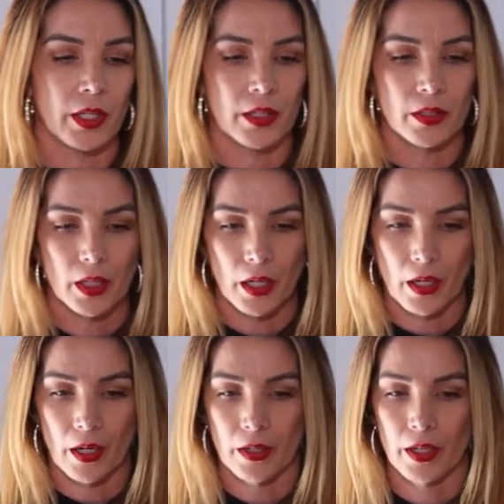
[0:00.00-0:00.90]
here
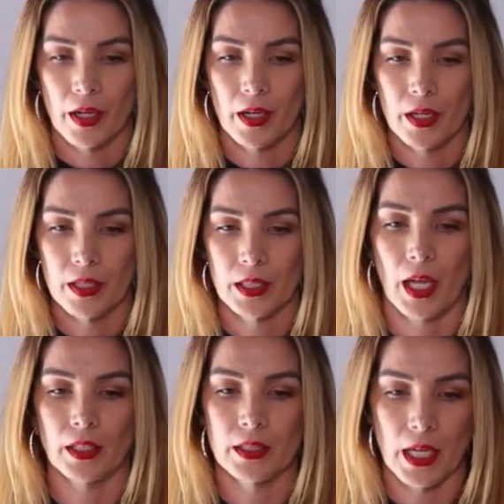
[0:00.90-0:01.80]
are
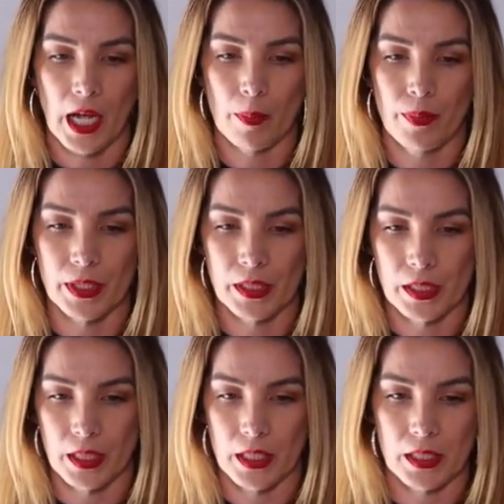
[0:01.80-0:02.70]
10 top
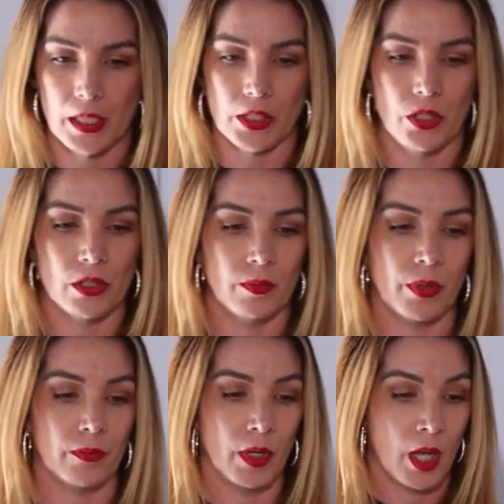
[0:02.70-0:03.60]
businesses that you could
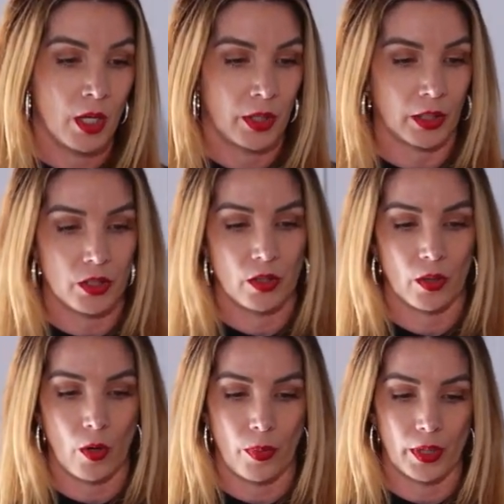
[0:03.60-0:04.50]
that you
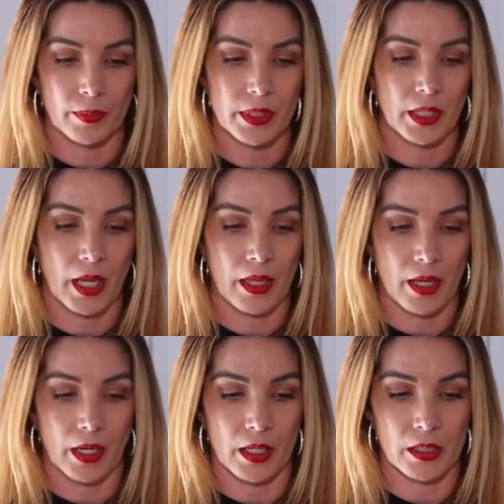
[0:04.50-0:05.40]
could open up today
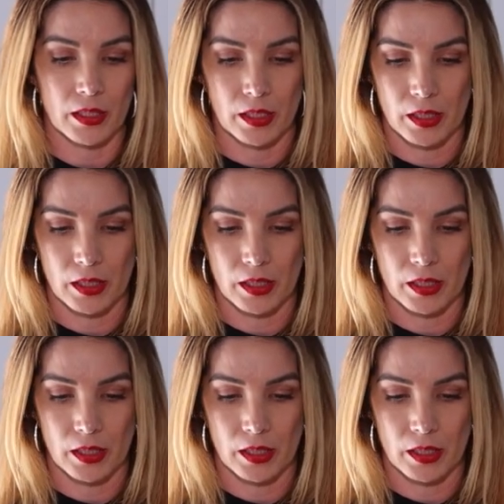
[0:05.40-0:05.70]
that is